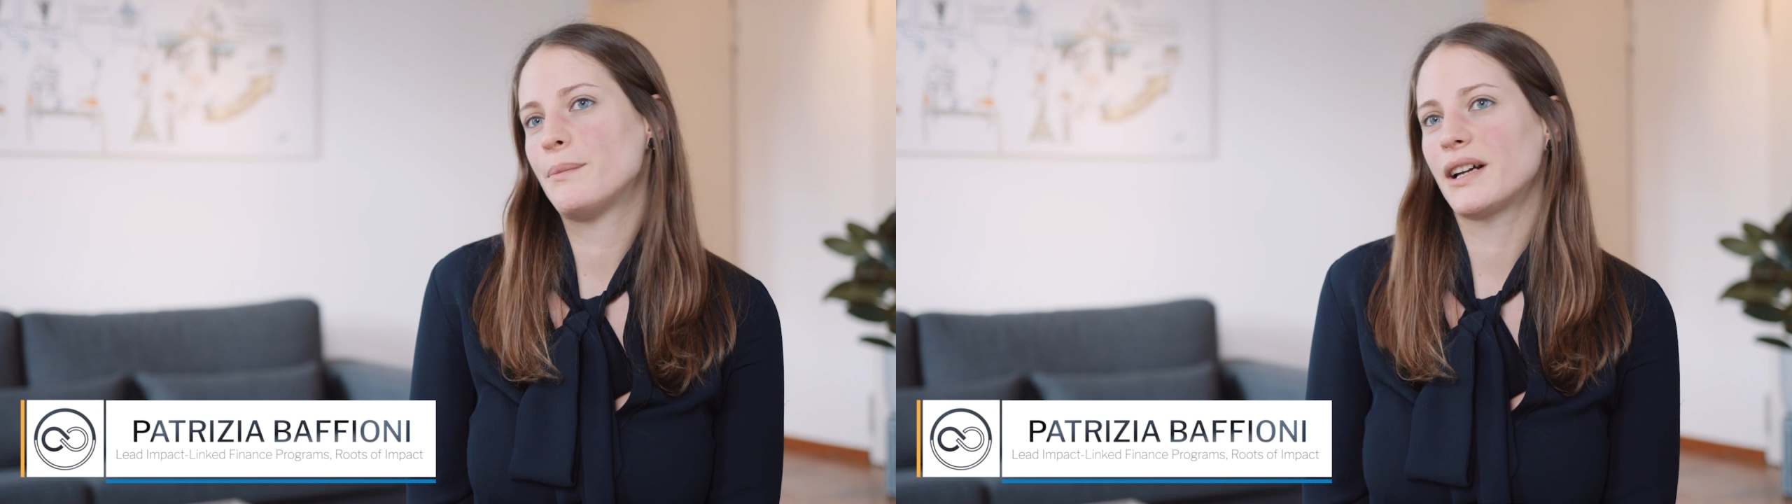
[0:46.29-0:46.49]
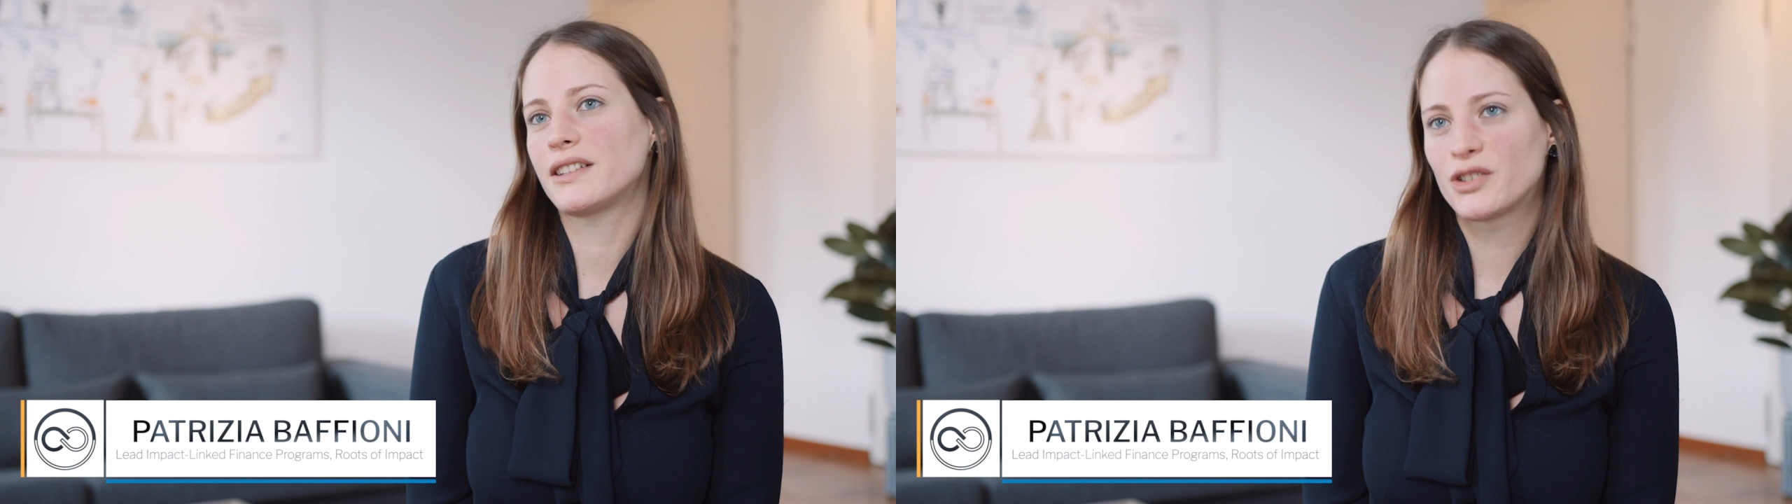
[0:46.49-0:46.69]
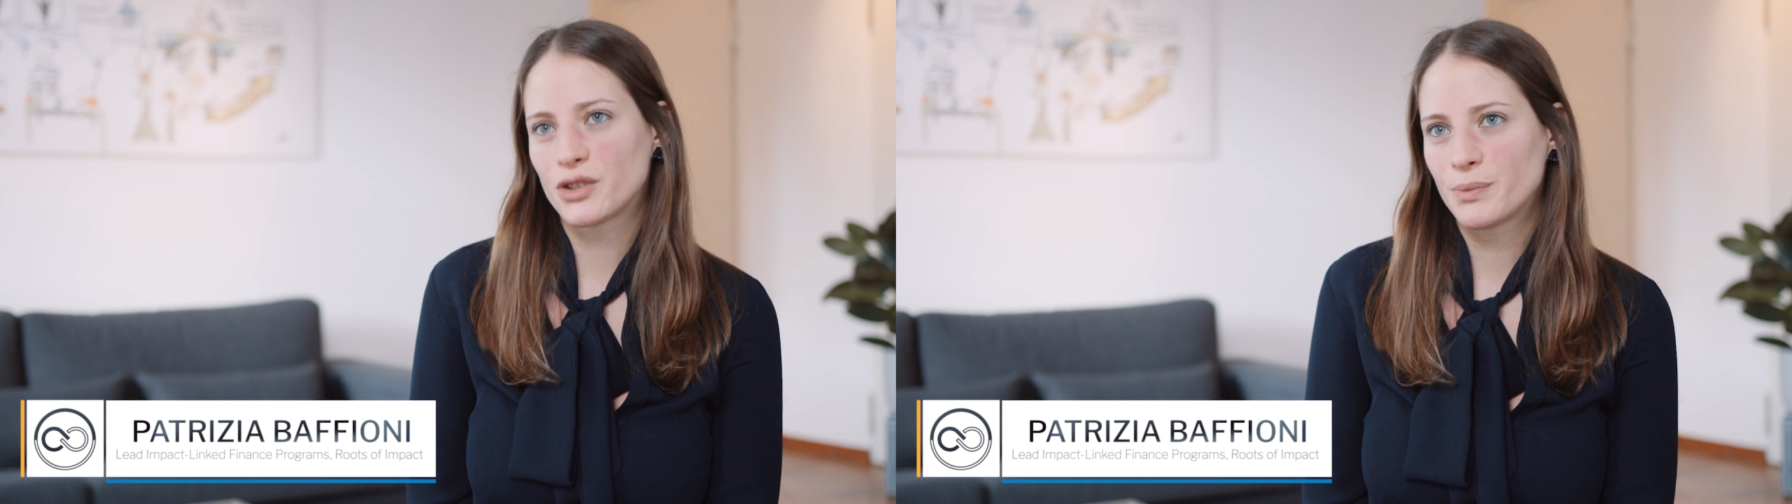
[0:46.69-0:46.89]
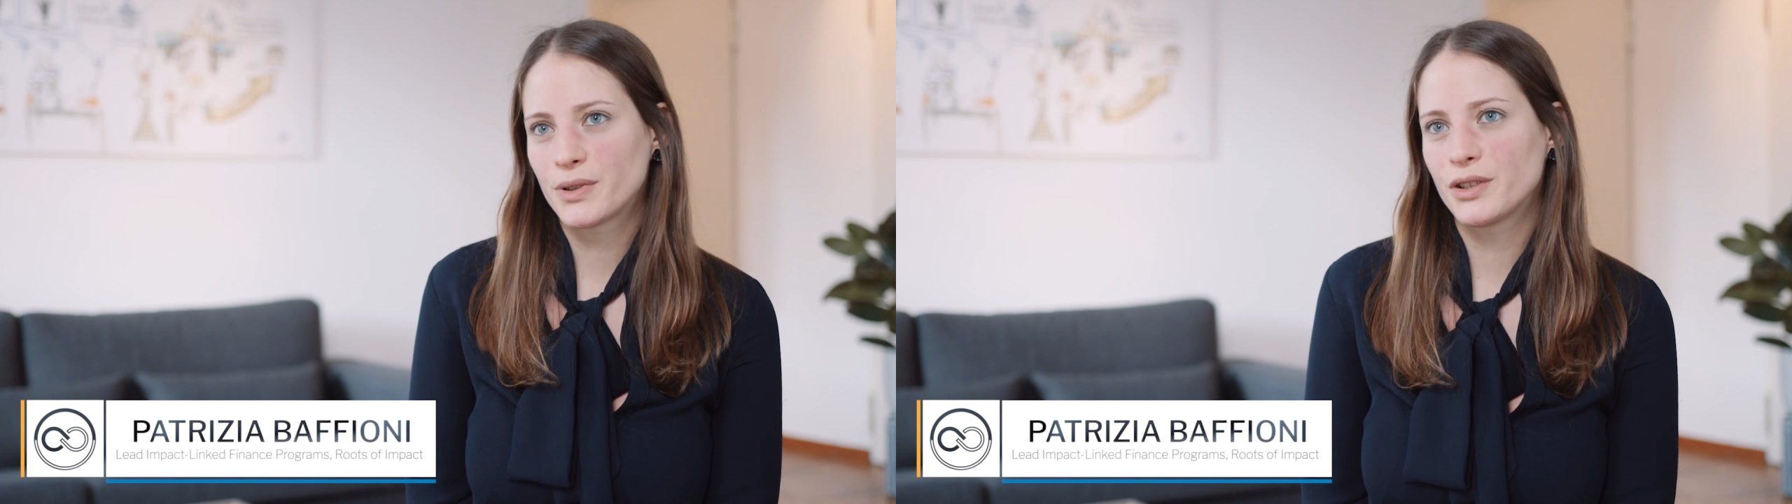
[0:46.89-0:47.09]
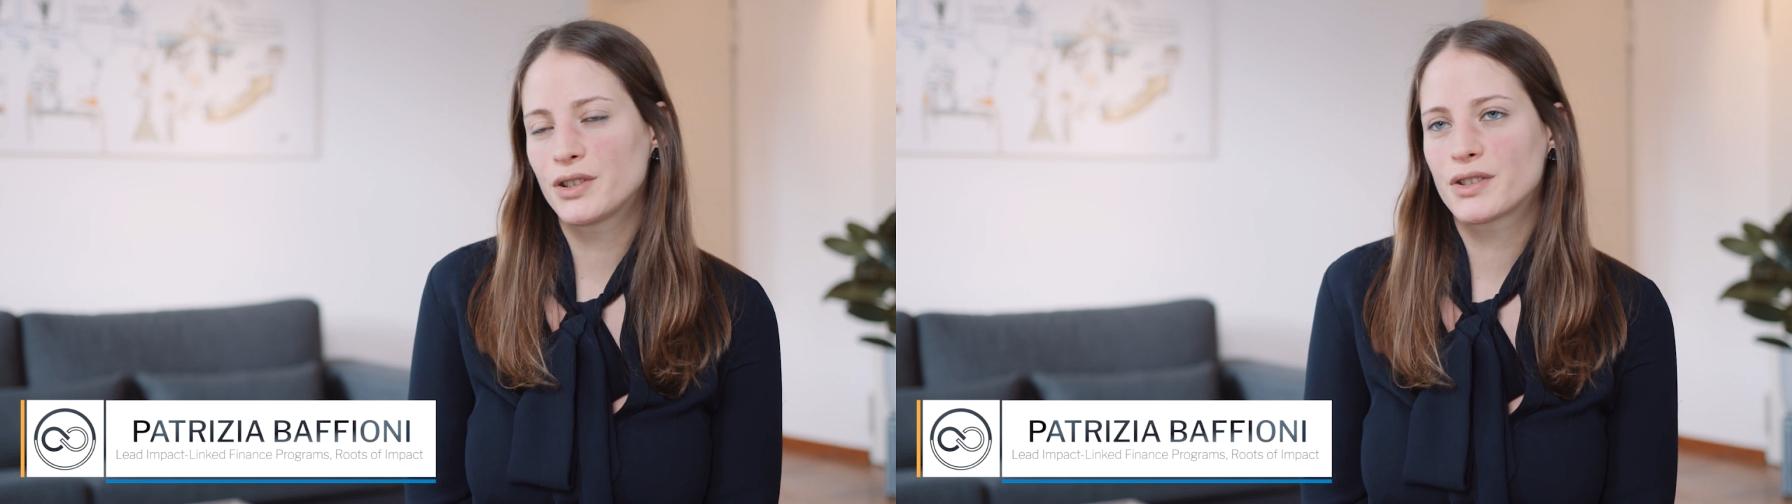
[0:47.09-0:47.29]
impact
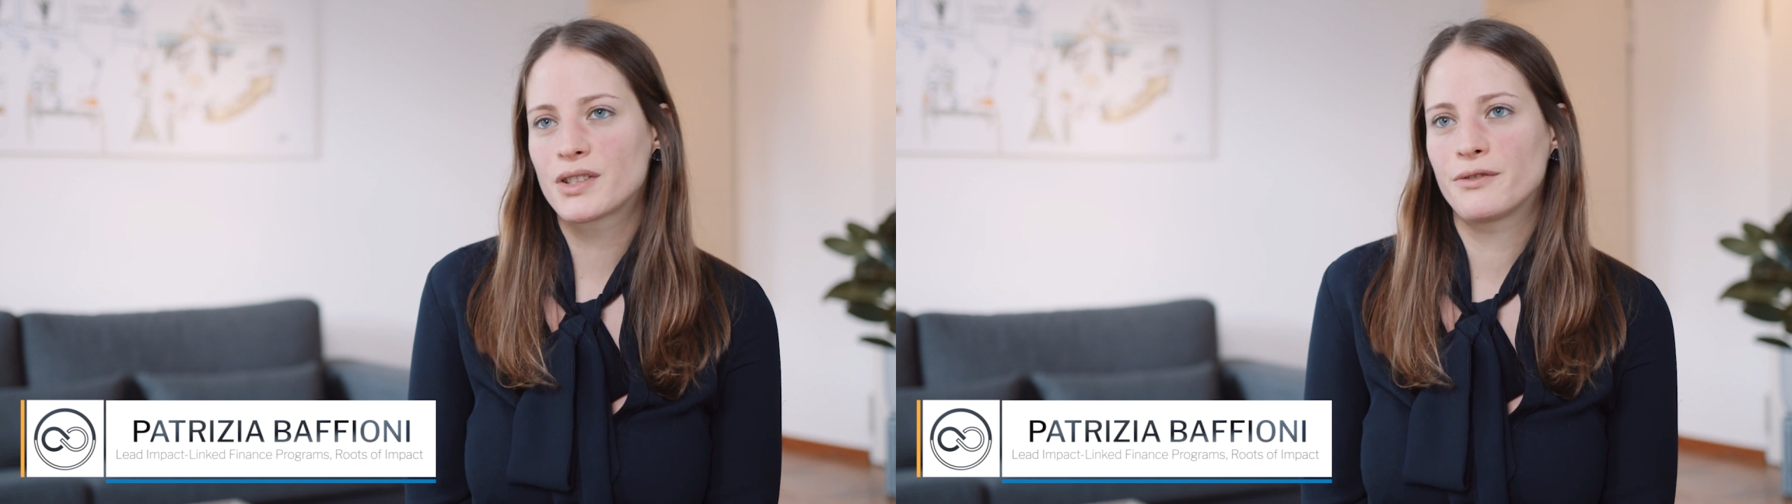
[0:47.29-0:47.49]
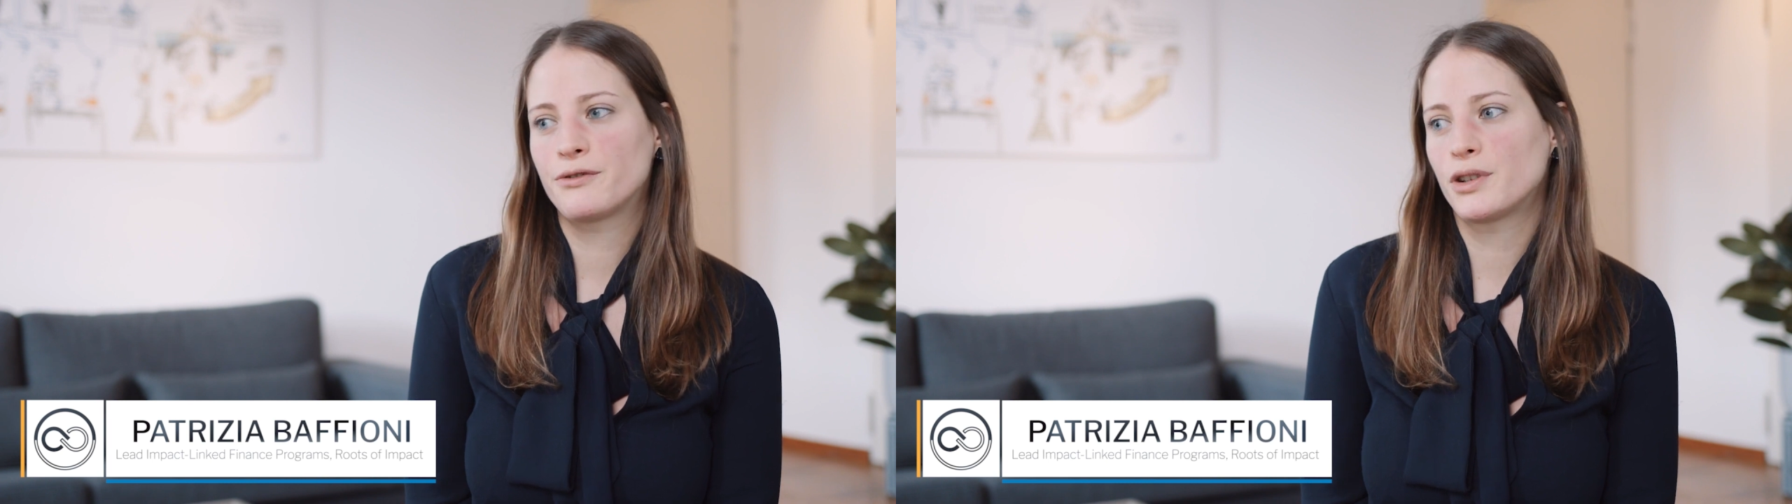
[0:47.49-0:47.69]
entrepreneurs